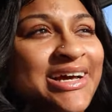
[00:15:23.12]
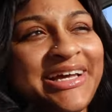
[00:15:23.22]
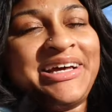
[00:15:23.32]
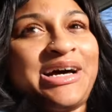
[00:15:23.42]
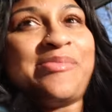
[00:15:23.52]

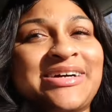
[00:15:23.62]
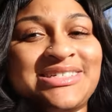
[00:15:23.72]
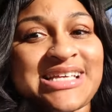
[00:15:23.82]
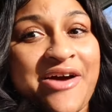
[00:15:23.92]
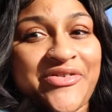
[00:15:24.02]
yeah, I might
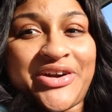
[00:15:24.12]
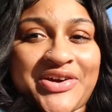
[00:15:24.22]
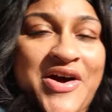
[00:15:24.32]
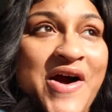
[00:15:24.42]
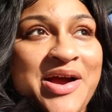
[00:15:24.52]
just have her in a
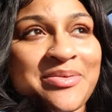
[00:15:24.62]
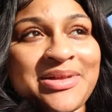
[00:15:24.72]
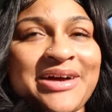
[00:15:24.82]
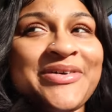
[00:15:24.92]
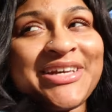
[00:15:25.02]
car and be
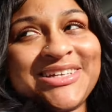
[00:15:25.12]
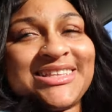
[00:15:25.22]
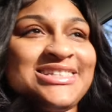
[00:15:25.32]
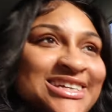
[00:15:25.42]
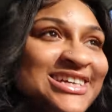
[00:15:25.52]
like, what do you
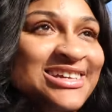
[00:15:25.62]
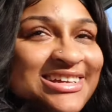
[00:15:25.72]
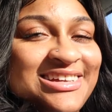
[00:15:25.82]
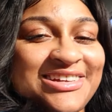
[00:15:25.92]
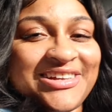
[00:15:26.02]

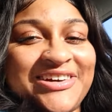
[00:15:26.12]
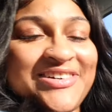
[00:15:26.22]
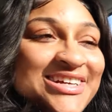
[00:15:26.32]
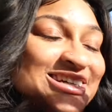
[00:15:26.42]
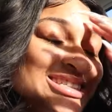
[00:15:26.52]
think, you know,
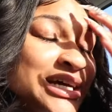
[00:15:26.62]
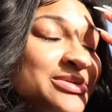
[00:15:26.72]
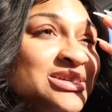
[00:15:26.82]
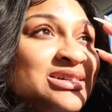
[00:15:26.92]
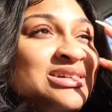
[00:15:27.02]
type
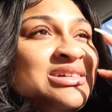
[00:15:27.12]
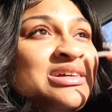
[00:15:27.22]
of thing.